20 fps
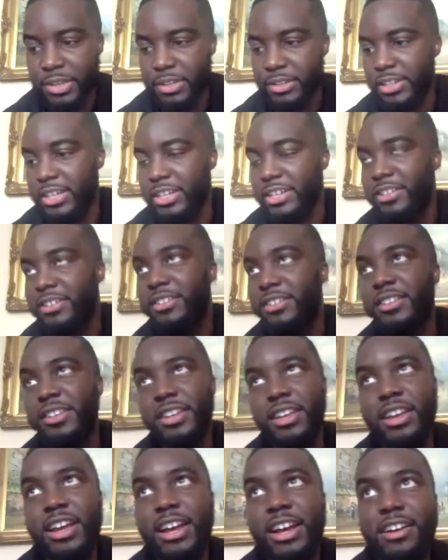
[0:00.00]
Like,
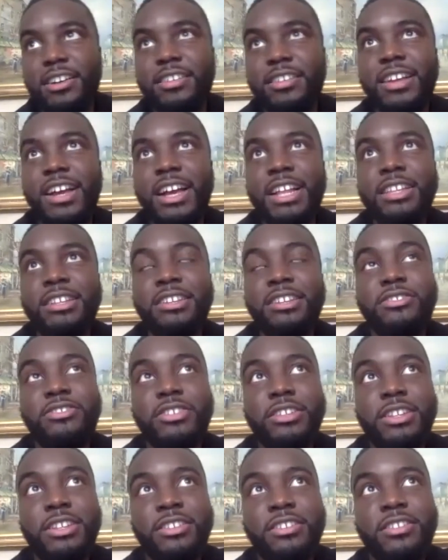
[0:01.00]
because I actually
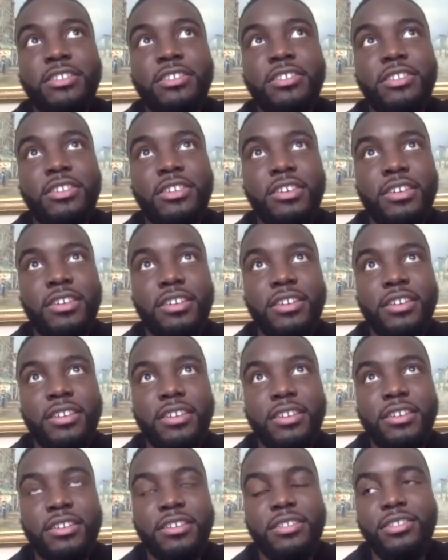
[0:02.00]
listen to
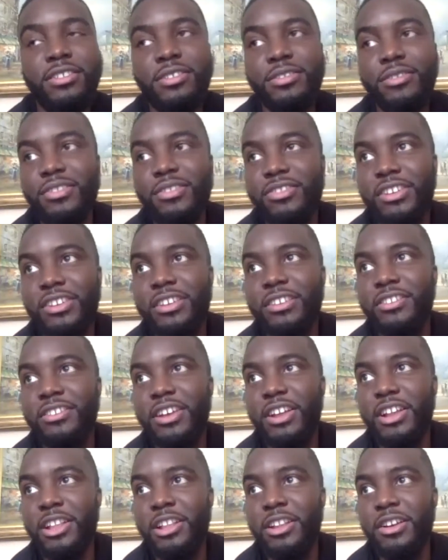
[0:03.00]
2Gs a
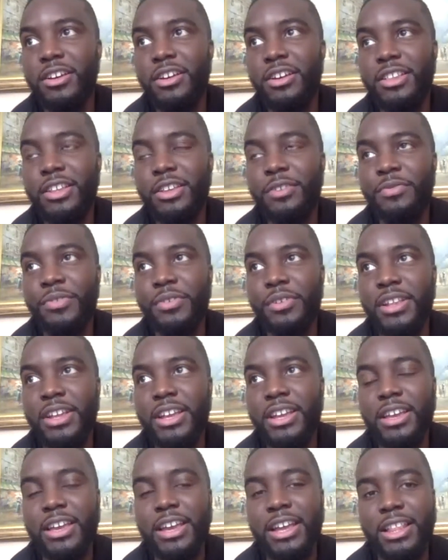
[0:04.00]
lot, and I feel like
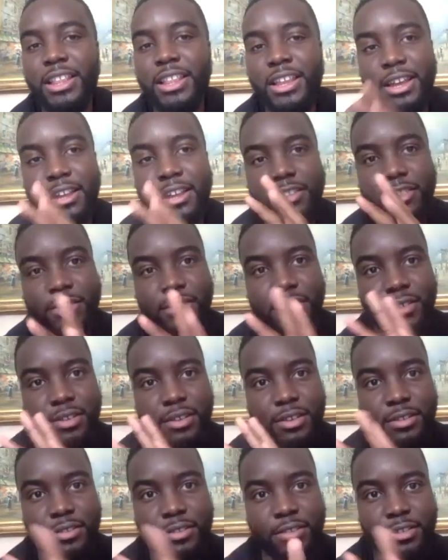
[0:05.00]
I like the
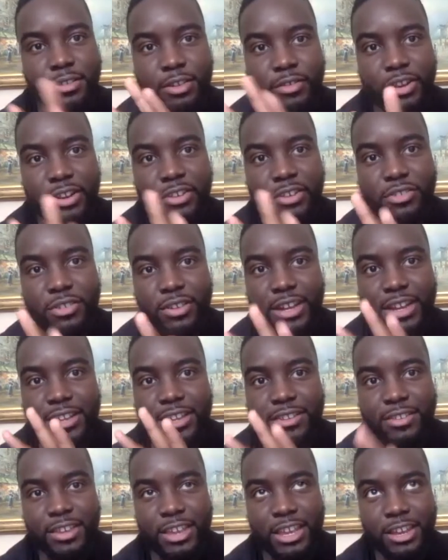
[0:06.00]
direction you guys
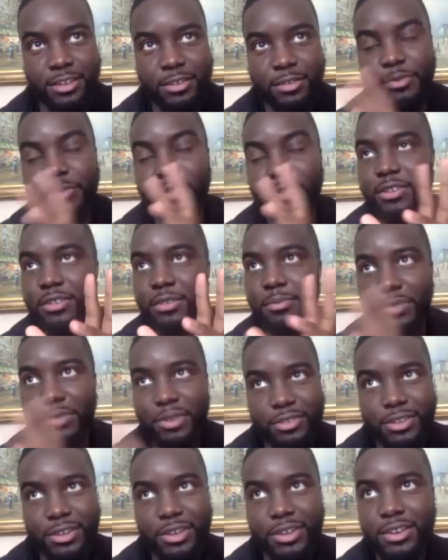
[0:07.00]
take in terms of
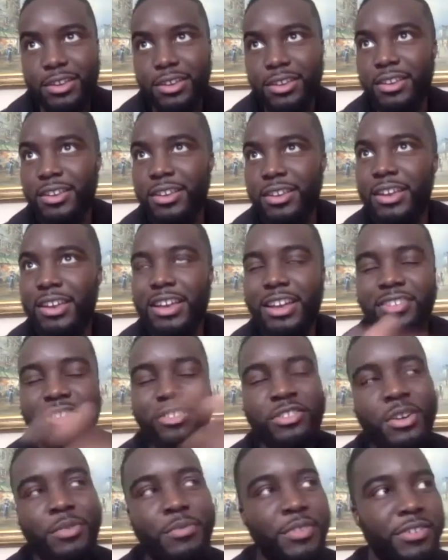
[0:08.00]
music and just
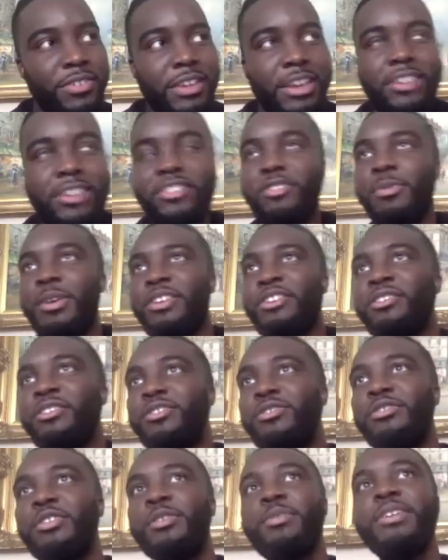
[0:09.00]
conversations, man. You lot do
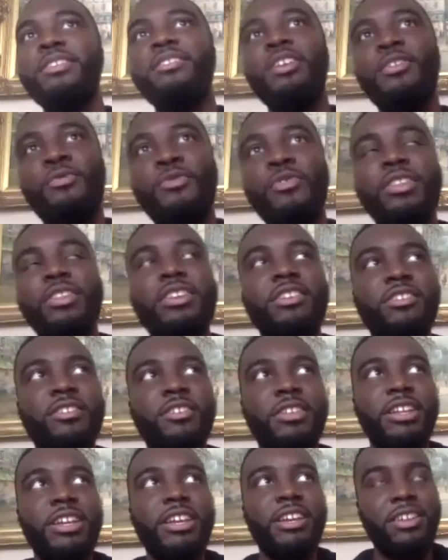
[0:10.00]
it a bit differently, so
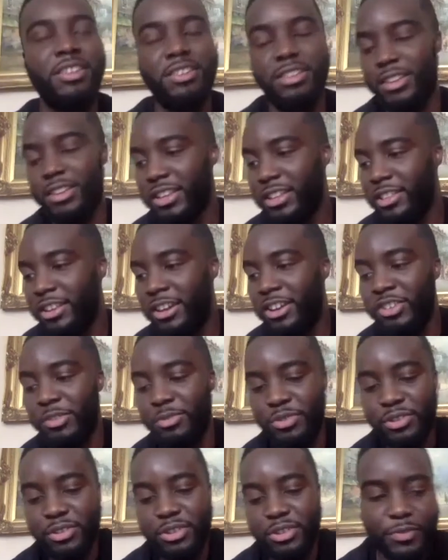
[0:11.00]
like, I'll drop you
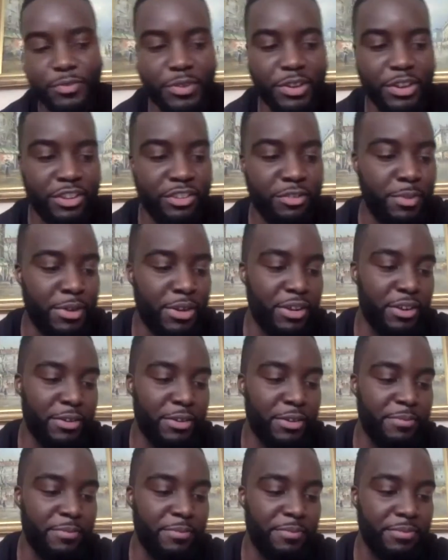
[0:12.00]
lot first. But
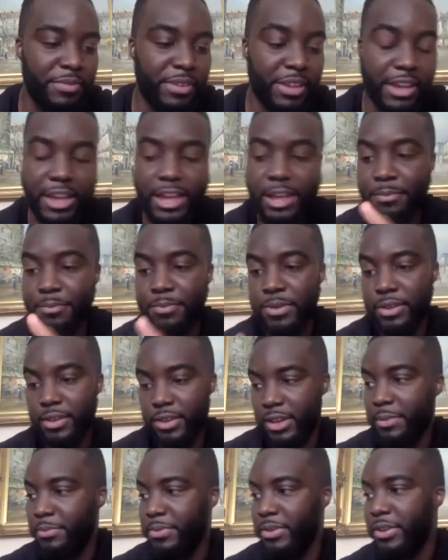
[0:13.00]
yeah,
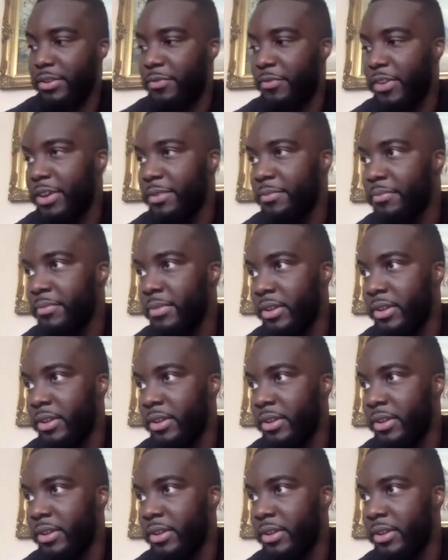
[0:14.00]
AMPY FM.